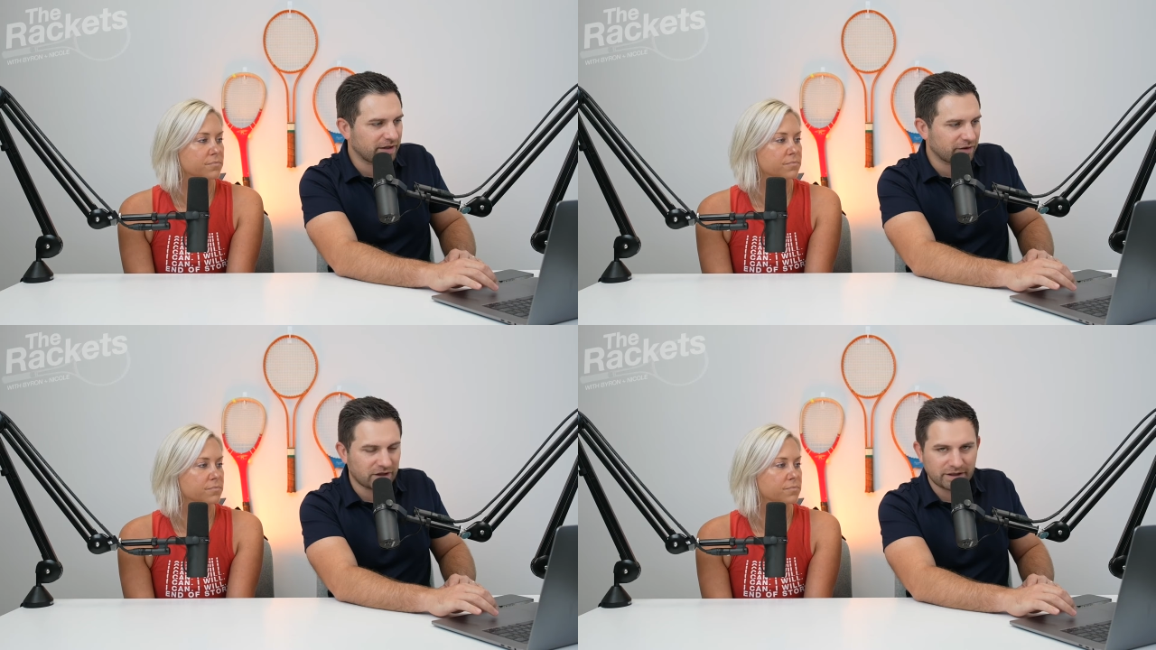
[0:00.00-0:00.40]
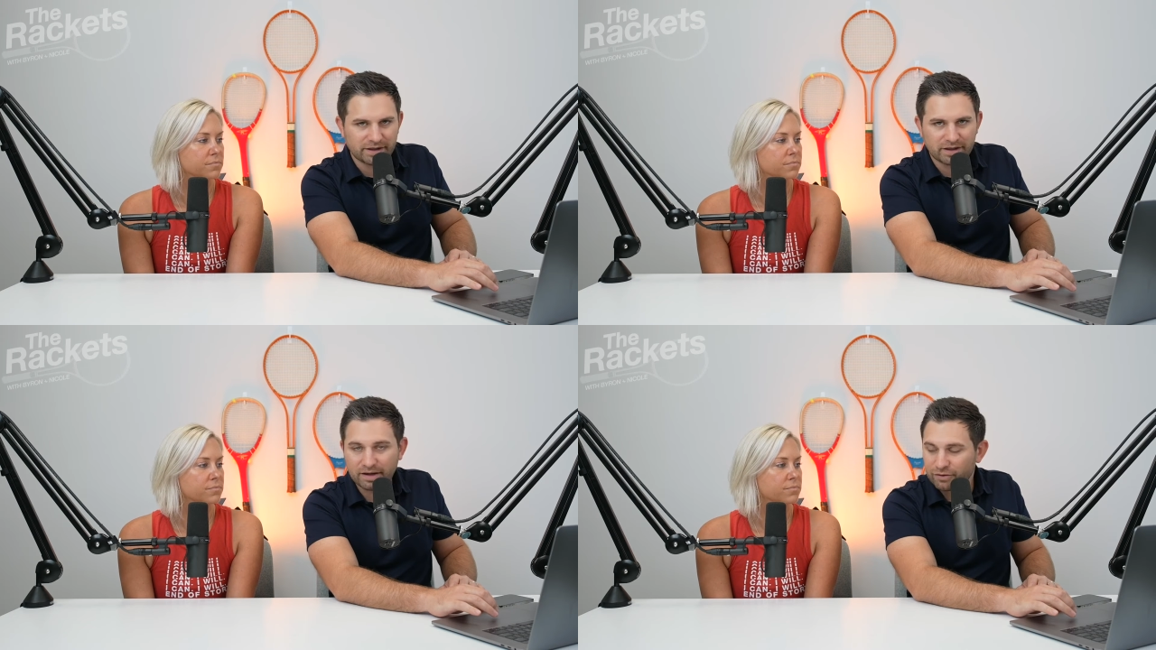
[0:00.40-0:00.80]

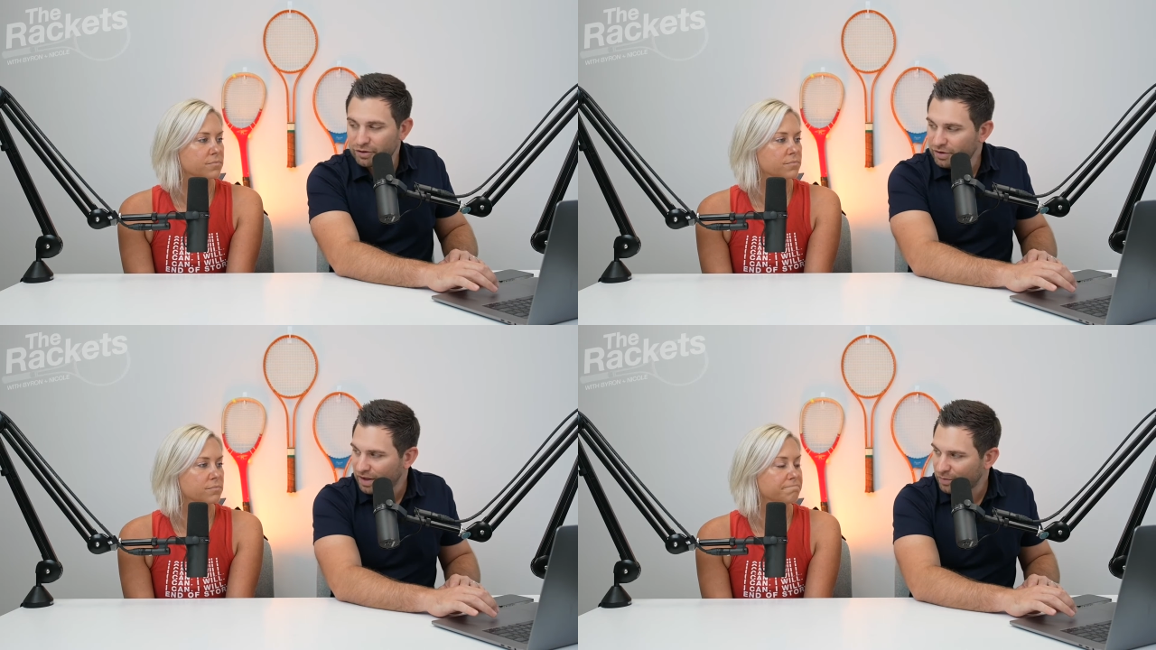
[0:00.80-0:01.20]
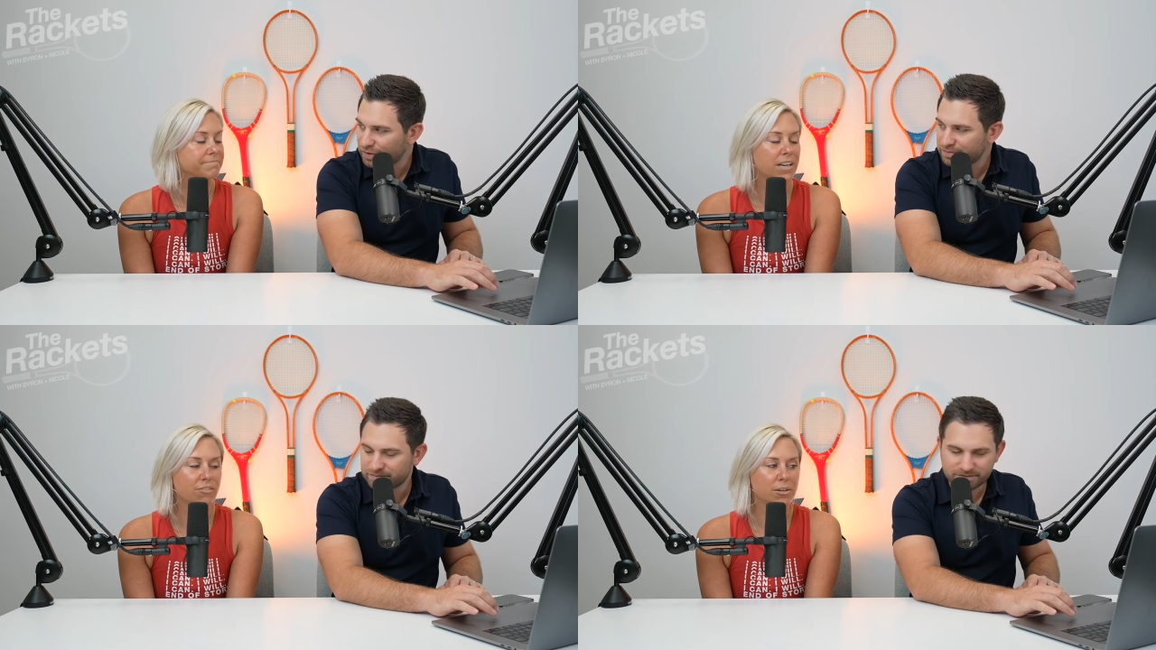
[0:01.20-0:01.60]
Speaker 1: Carolina. Ever heard of that
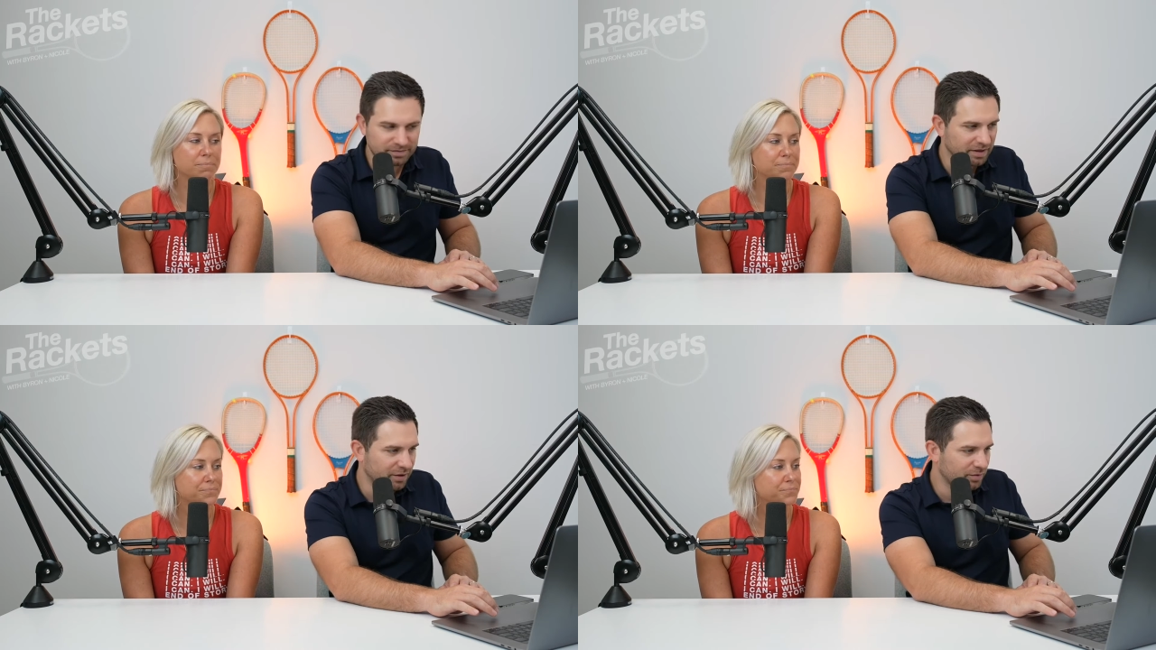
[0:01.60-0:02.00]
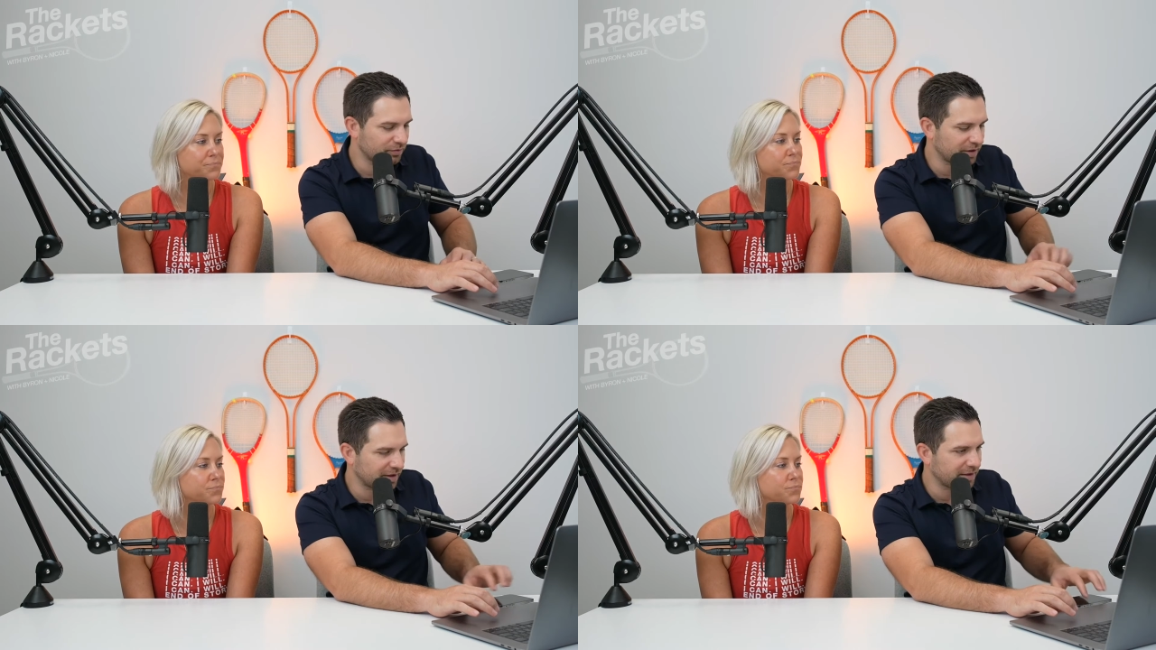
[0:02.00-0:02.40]
one? Never. No,
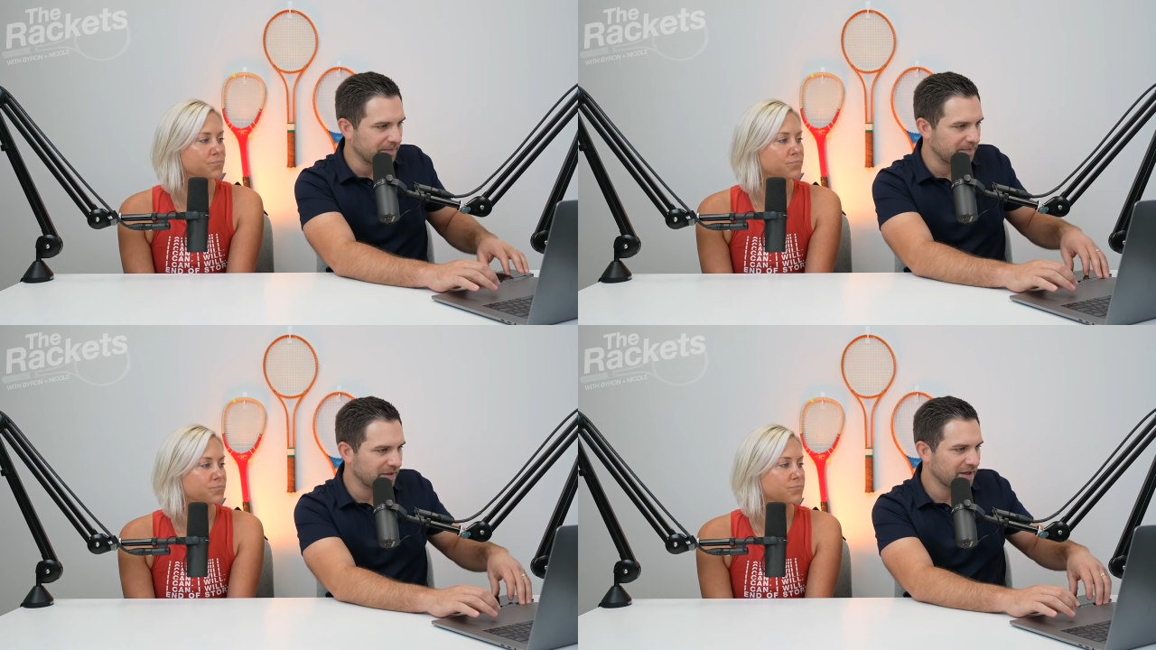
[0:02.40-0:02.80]
bracket.